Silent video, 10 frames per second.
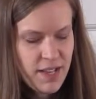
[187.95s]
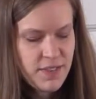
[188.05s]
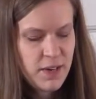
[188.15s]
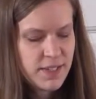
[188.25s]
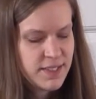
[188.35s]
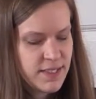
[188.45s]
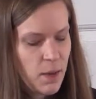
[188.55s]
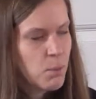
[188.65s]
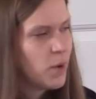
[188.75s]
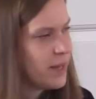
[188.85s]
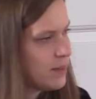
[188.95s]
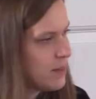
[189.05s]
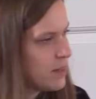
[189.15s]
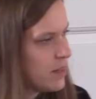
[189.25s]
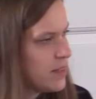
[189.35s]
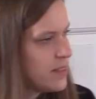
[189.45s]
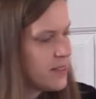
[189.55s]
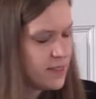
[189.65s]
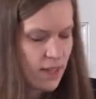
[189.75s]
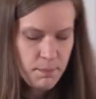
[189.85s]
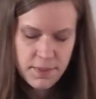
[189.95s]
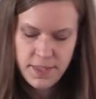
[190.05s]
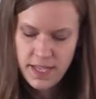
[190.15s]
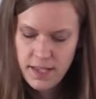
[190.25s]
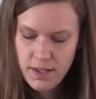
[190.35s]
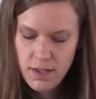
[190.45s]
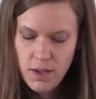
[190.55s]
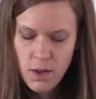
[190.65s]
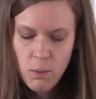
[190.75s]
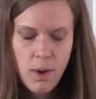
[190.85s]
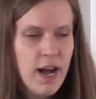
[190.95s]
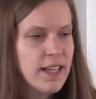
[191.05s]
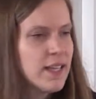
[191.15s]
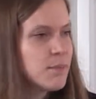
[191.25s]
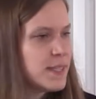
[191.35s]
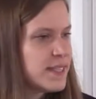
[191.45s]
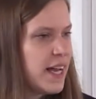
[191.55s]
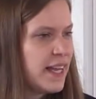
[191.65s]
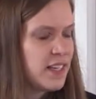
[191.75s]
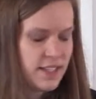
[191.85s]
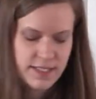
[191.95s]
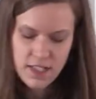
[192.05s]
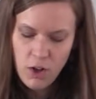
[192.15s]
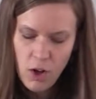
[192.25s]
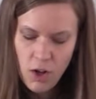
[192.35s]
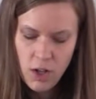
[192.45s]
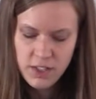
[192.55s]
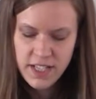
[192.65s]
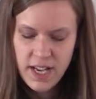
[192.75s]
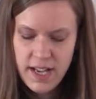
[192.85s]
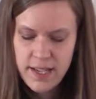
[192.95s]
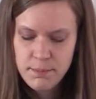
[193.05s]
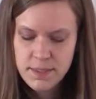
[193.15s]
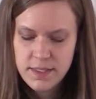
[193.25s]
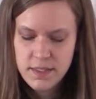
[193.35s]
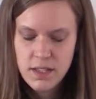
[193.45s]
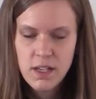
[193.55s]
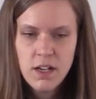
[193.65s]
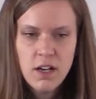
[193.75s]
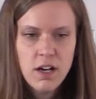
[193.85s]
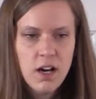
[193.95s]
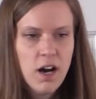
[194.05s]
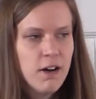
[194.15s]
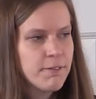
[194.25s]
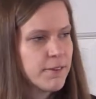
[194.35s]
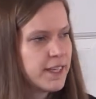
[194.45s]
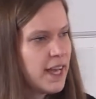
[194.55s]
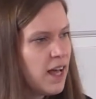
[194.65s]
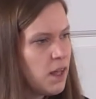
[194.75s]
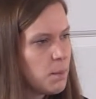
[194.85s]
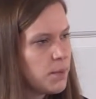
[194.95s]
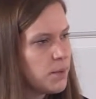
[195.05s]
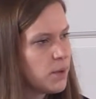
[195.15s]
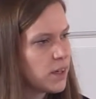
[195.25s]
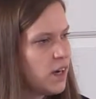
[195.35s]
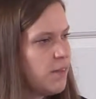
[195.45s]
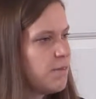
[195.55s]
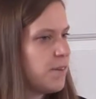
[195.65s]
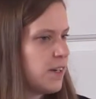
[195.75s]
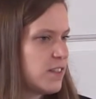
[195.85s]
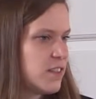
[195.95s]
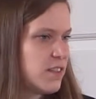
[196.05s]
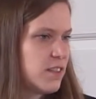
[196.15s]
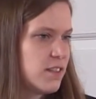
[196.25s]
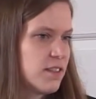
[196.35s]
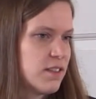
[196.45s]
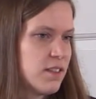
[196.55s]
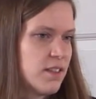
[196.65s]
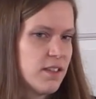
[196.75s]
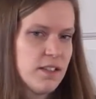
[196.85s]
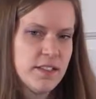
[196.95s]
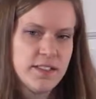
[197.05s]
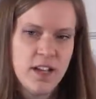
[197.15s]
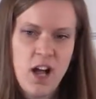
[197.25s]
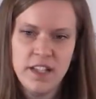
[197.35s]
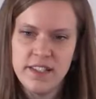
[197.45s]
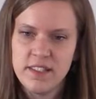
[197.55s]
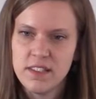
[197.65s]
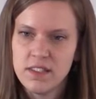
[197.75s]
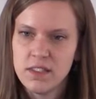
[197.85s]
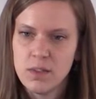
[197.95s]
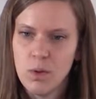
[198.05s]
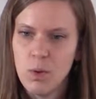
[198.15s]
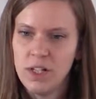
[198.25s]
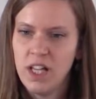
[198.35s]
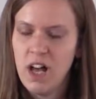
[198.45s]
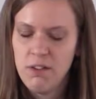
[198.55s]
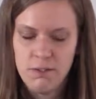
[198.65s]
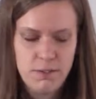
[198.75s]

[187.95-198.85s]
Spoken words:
There is someone, something, walking beside us at all times, offering help or comfort, solace or love.